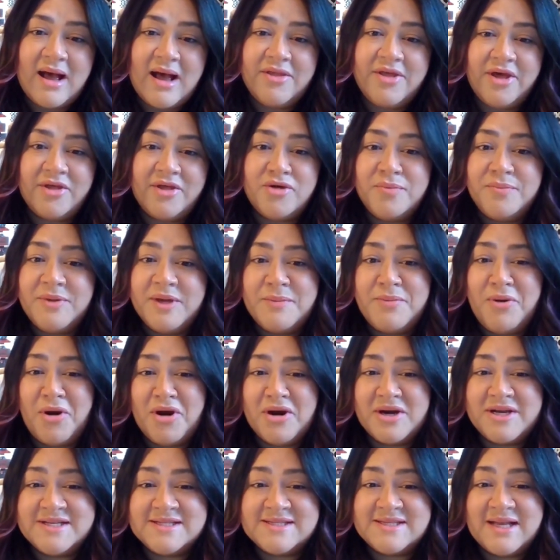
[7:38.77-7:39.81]
The other big
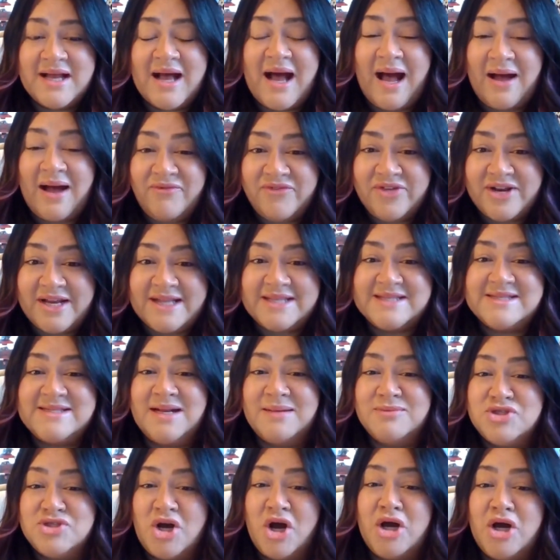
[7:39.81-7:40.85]
part is confidence, and
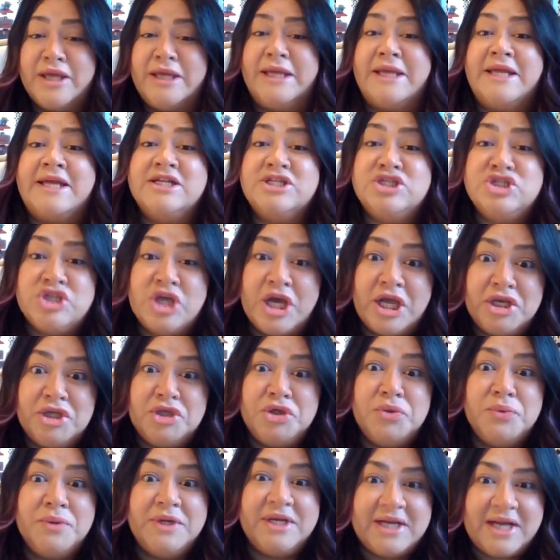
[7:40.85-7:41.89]
I'm talking
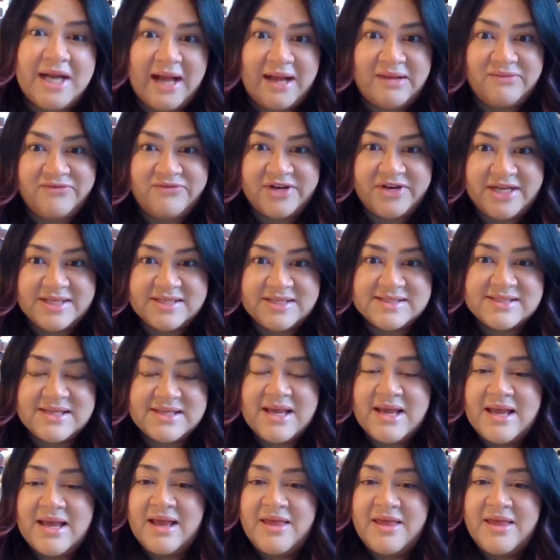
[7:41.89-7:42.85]
genuine confidence.